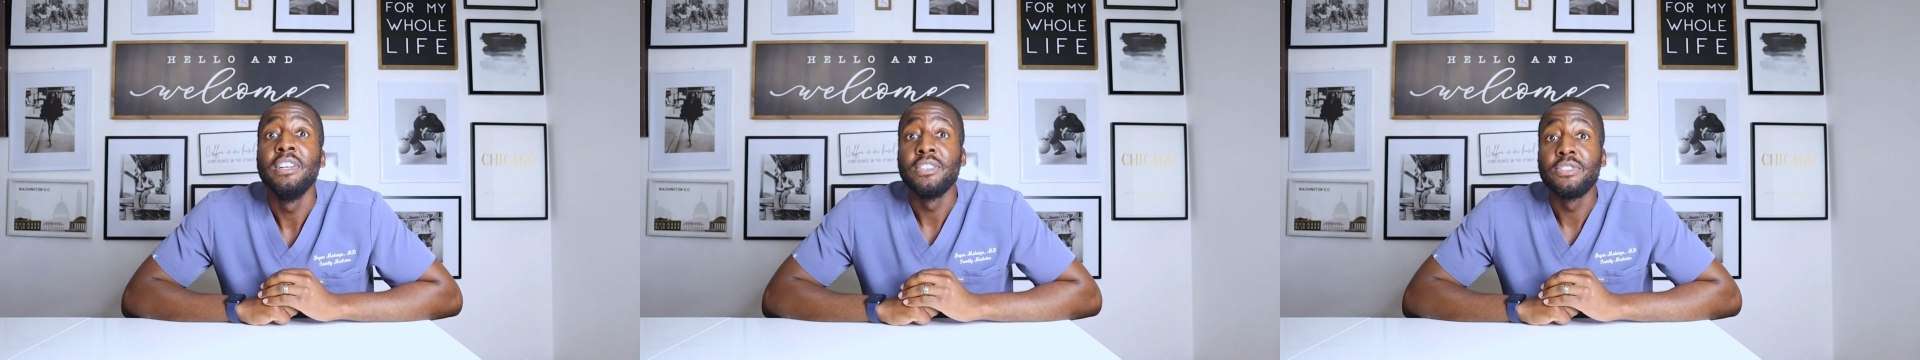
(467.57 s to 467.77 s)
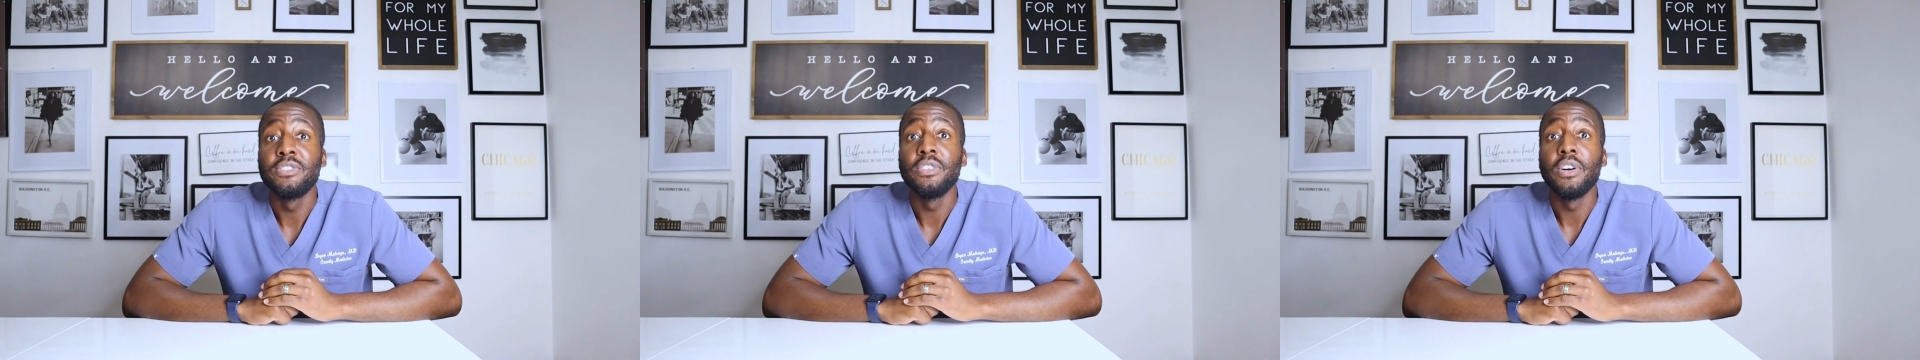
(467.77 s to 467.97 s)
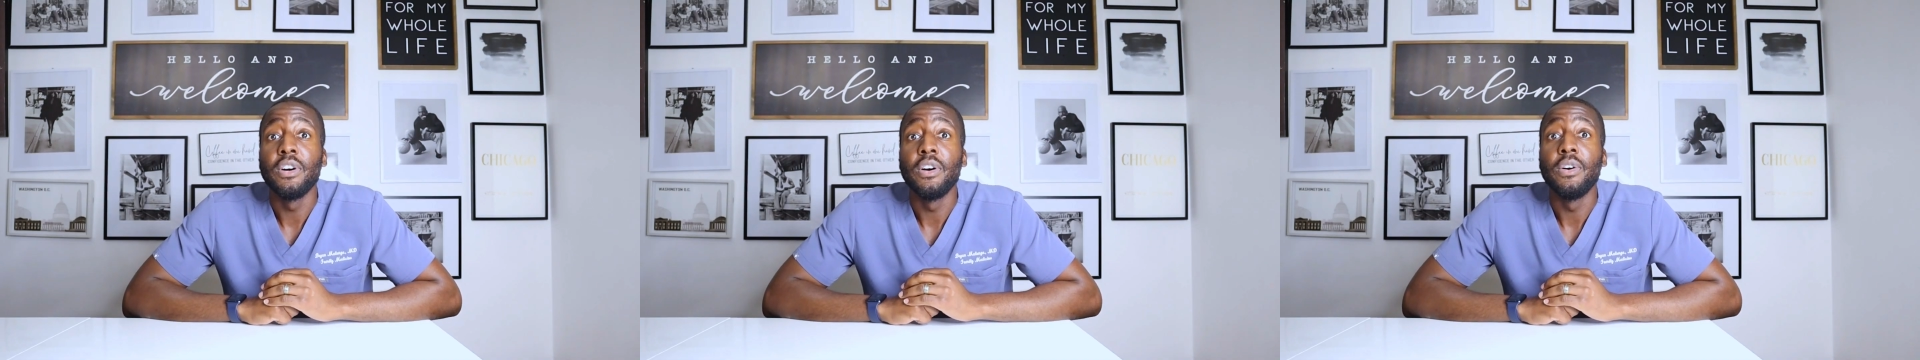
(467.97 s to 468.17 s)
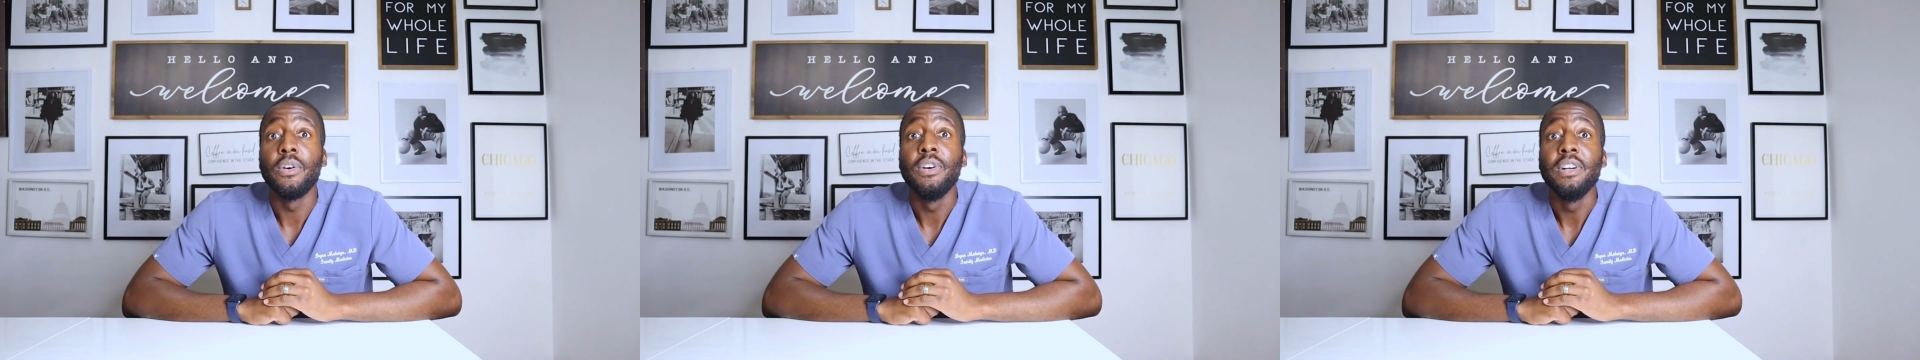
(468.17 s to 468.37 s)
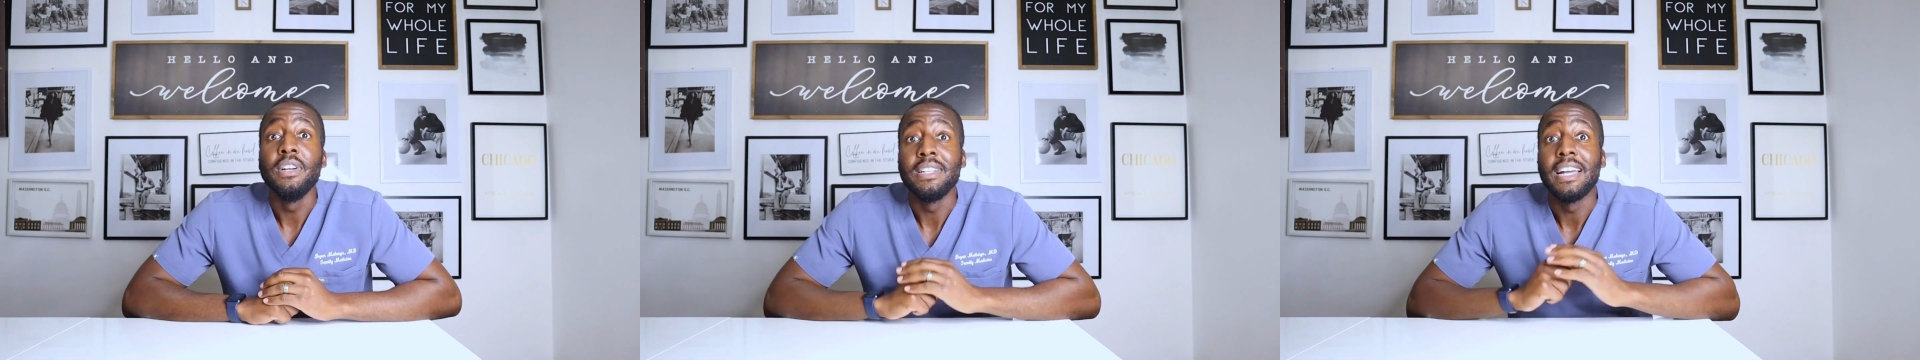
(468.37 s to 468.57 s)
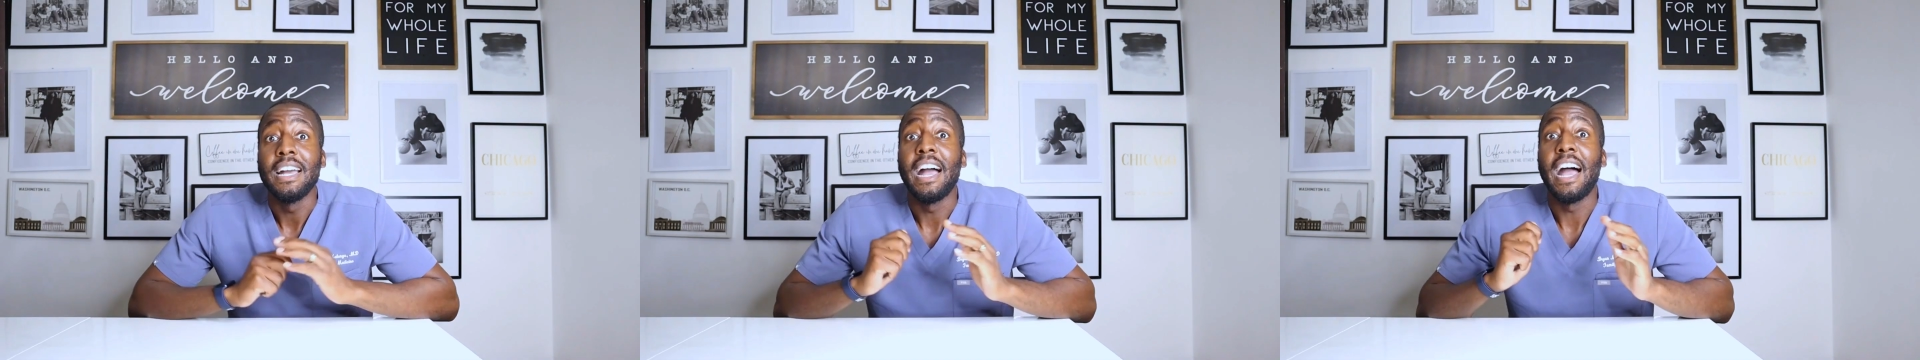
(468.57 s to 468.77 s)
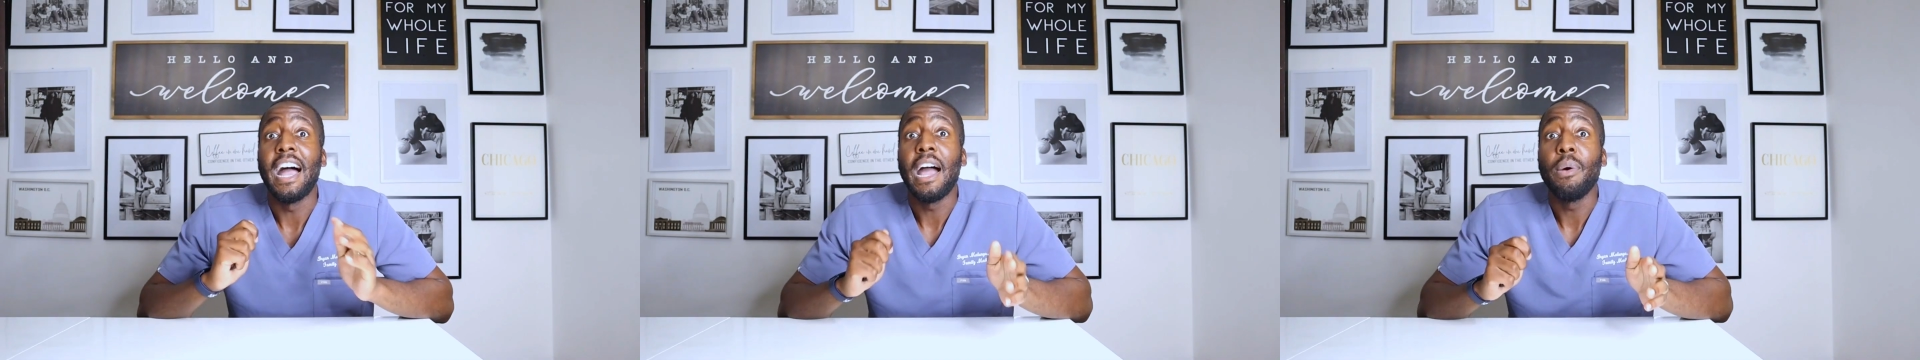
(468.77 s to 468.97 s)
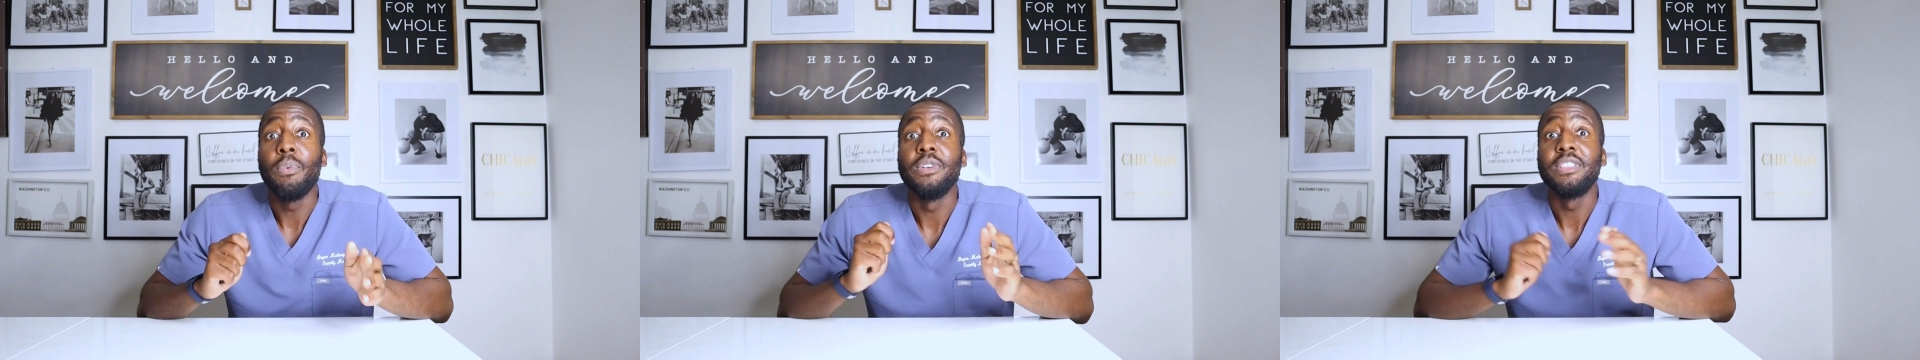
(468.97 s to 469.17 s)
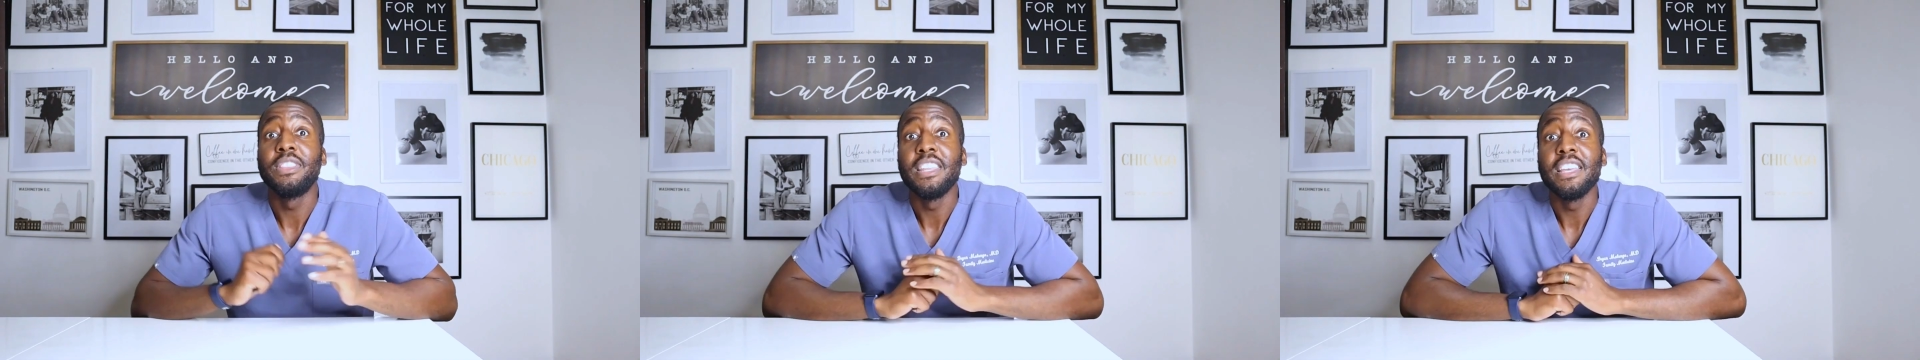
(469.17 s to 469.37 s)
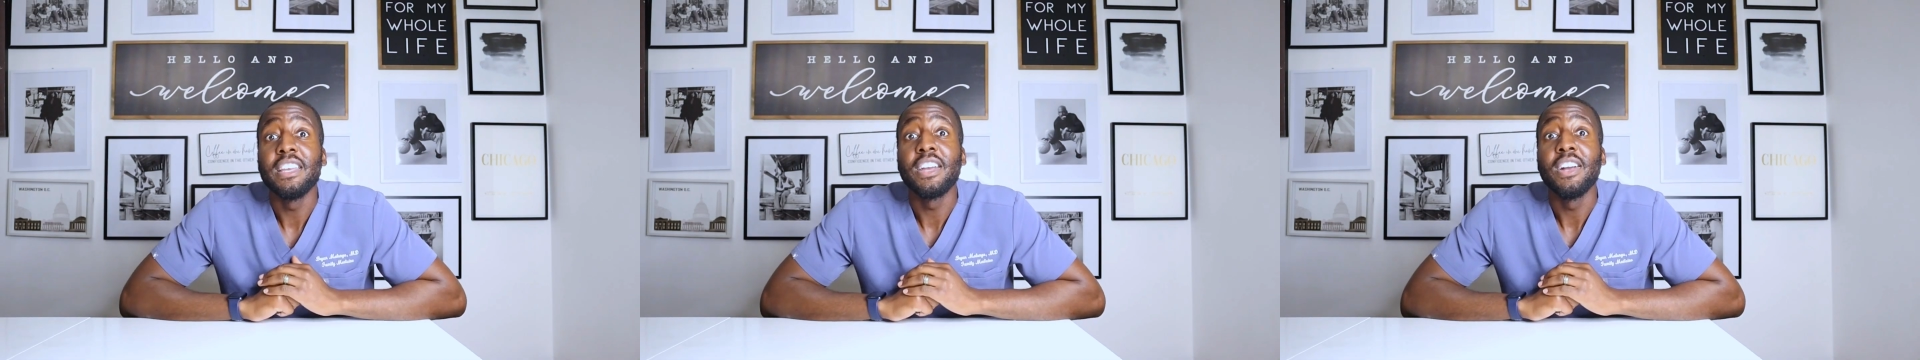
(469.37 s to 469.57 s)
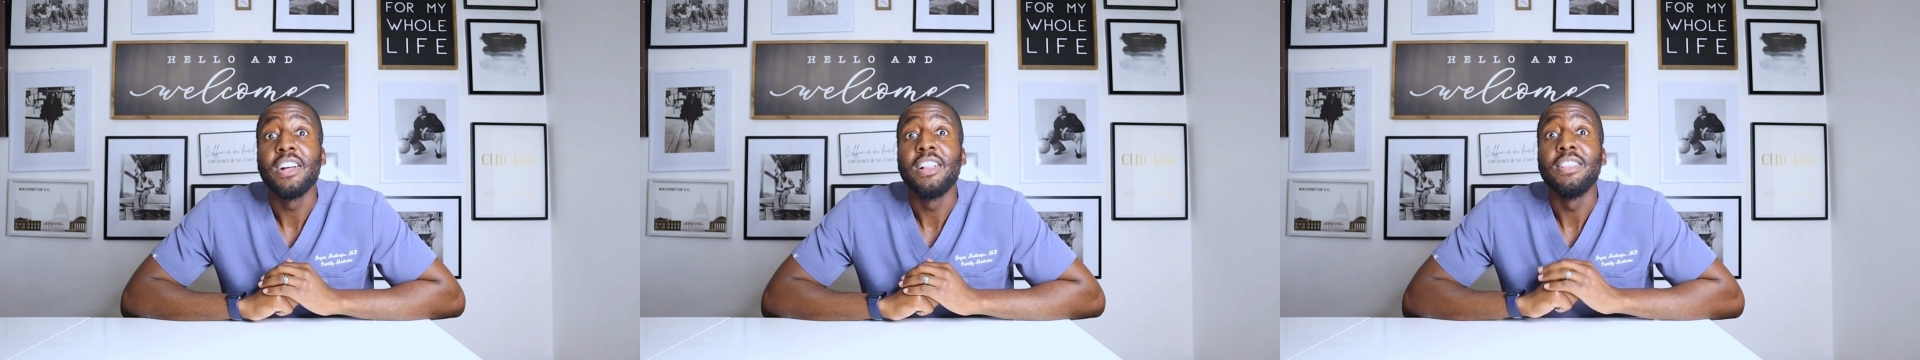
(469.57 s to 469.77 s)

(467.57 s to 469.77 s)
So I would think